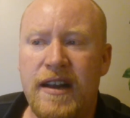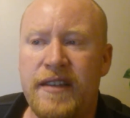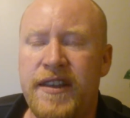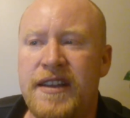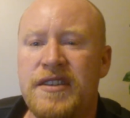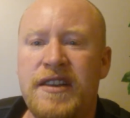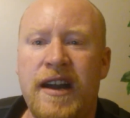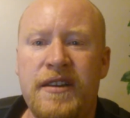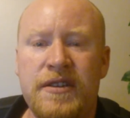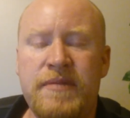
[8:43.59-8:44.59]
think it's
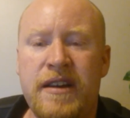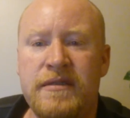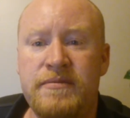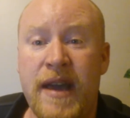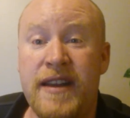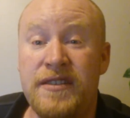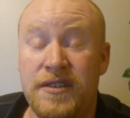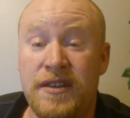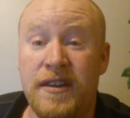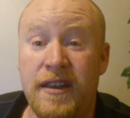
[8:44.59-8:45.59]
gotten about as bad as
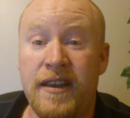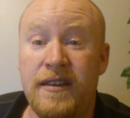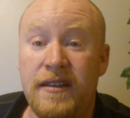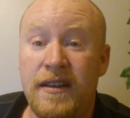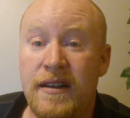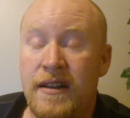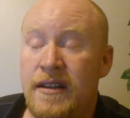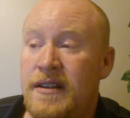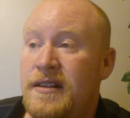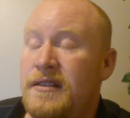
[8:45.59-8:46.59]
it's going to get.
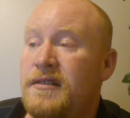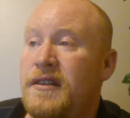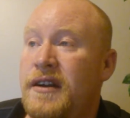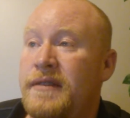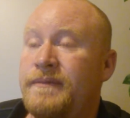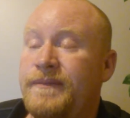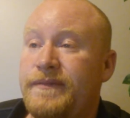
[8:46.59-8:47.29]
The